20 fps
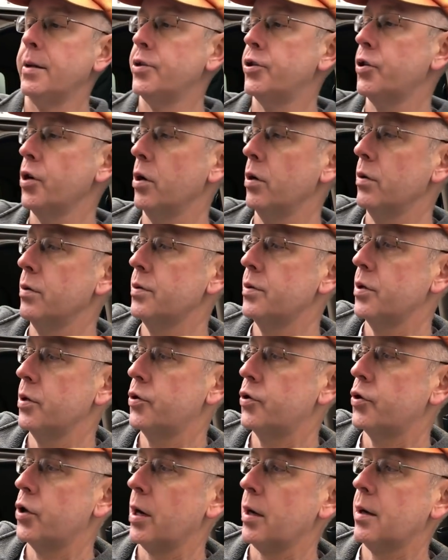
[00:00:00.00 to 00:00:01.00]
it shows the
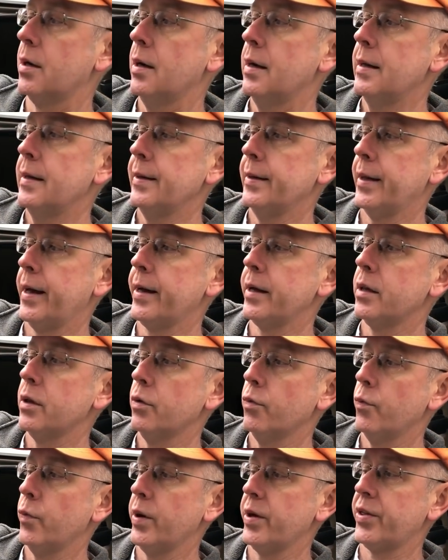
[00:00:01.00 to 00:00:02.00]
truck
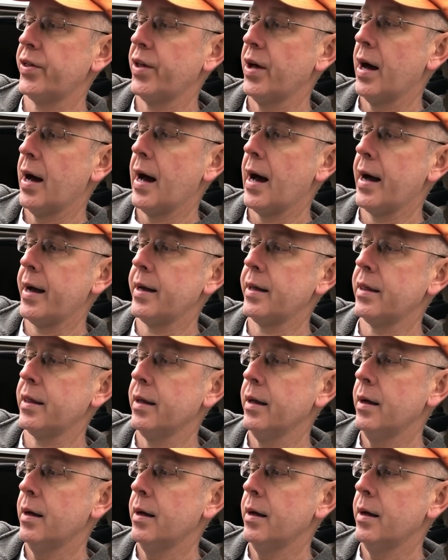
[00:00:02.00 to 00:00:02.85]
length, width, height,